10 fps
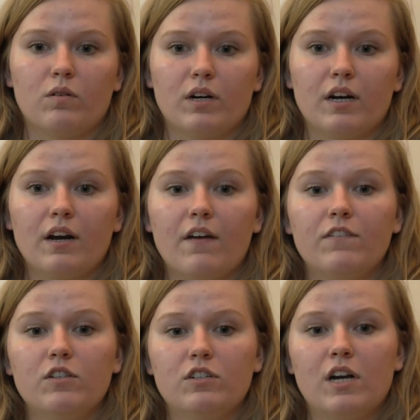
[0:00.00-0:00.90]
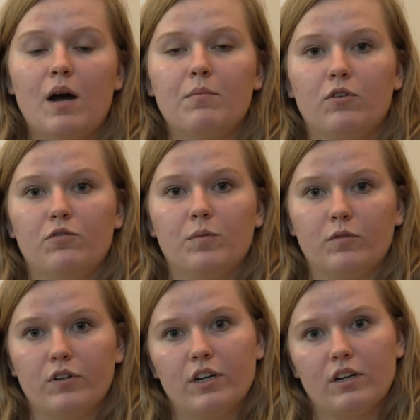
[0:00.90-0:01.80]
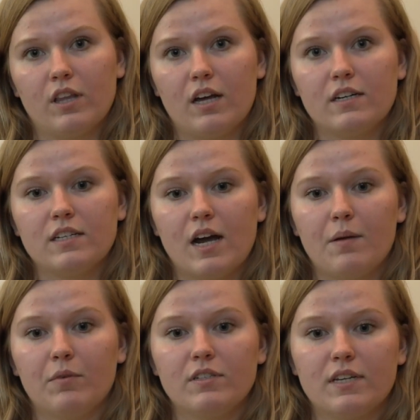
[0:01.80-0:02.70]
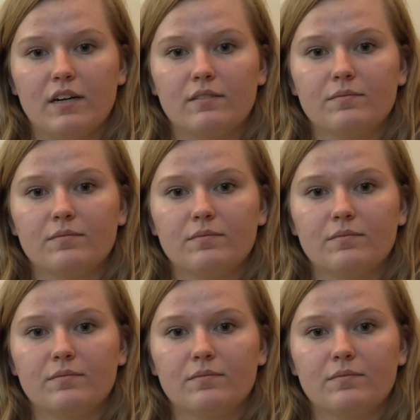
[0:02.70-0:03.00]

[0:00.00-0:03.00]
order if you do not move before your allotted time runs out.